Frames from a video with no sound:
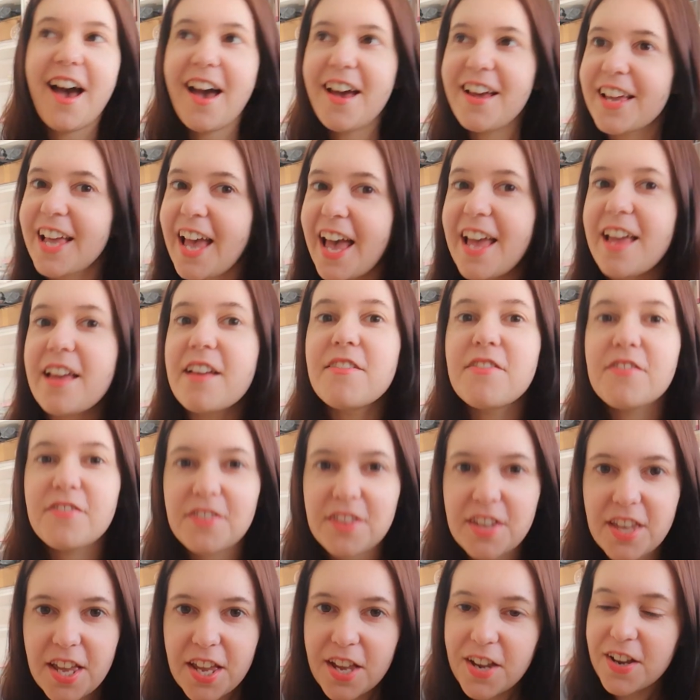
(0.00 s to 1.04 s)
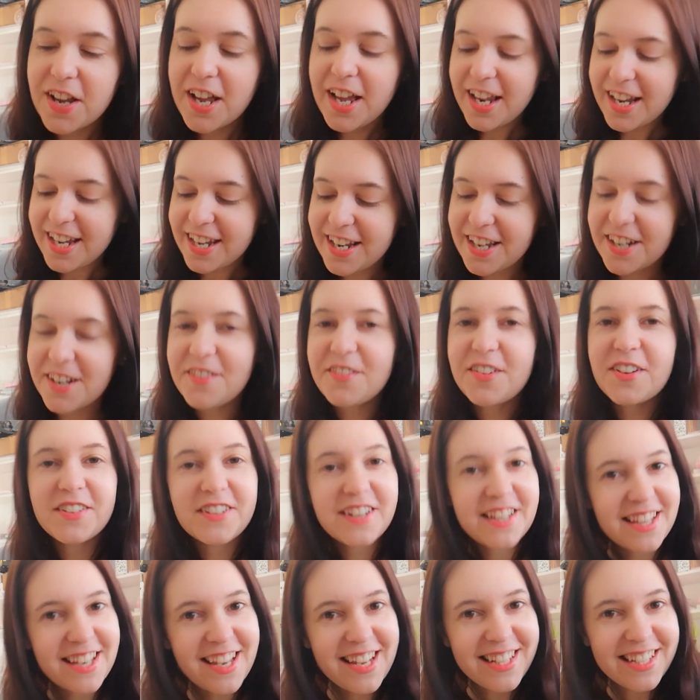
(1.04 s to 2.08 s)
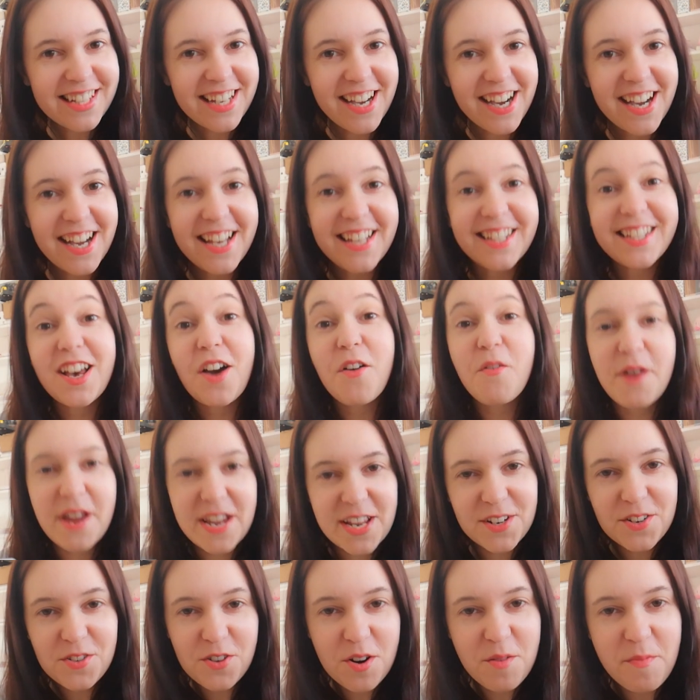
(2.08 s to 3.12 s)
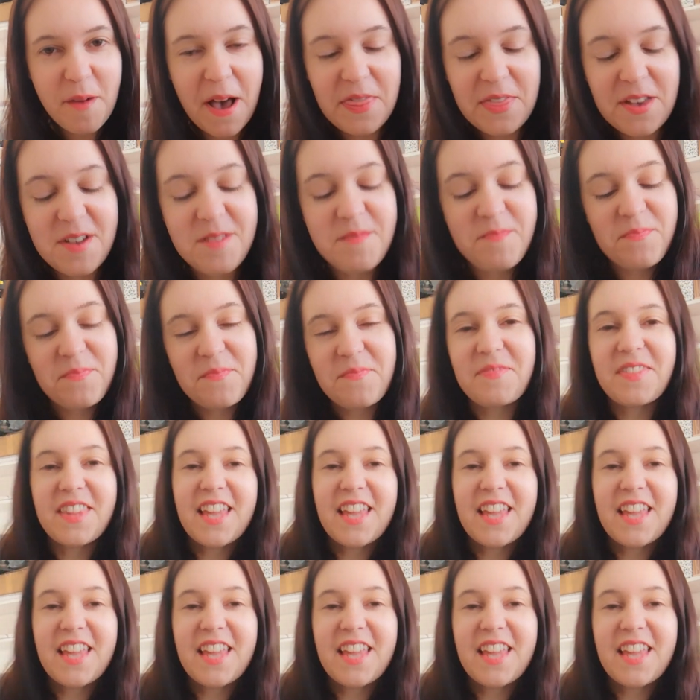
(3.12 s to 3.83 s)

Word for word: Okay, phew. Now I've got rid of those guys, we can talk about them.